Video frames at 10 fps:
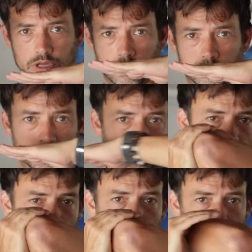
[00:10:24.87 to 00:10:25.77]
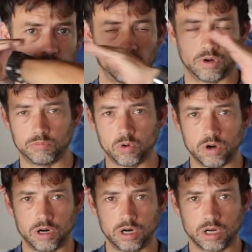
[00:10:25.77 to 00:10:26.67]
up, 9. One
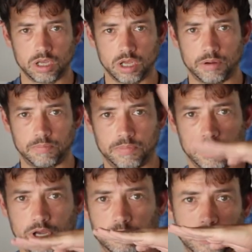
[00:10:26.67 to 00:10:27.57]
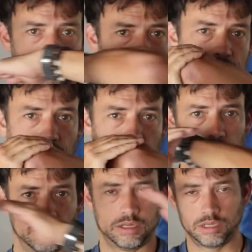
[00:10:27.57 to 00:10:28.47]
more. Up, up, and 10.
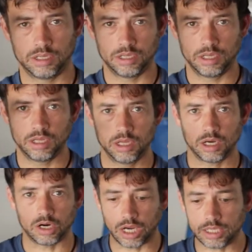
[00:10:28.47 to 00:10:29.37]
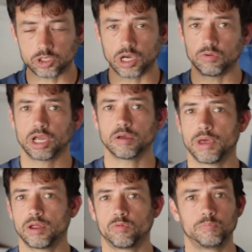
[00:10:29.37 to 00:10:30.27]
All right, so I
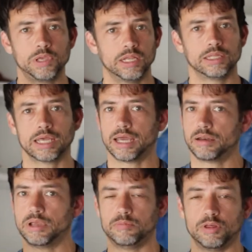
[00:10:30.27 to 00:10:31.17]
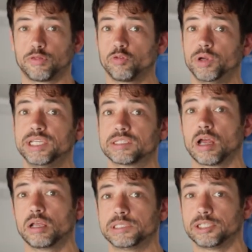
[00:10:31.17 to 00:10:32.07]
recommend repeating that maybe 3
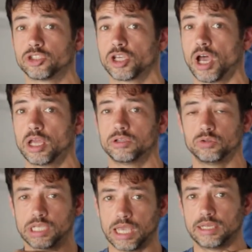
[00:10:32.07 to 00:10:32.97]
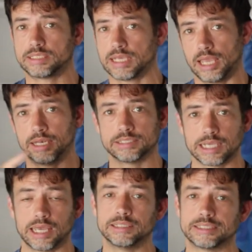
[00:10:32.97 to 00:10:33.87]
times each side. Do 10, 10,
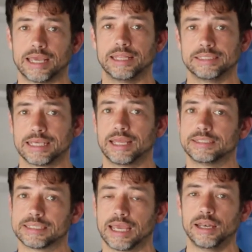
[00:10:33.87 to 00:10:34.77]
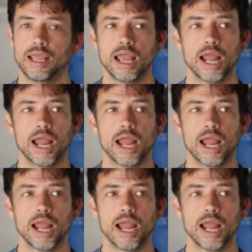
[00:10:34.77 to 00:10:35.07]
10, 10, 10, 10,